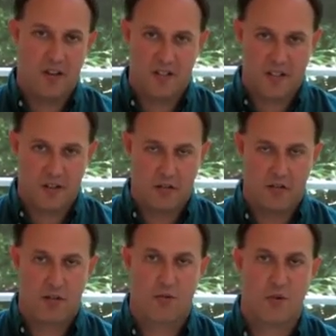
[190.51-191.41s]
and
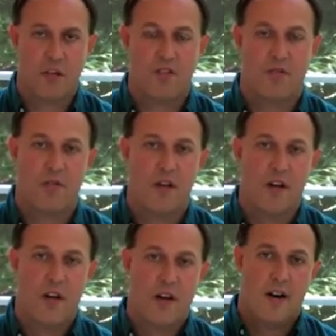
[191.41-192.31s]
seller agree
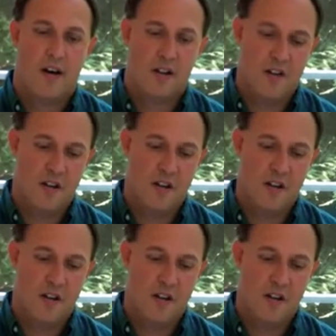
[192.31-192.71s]
to.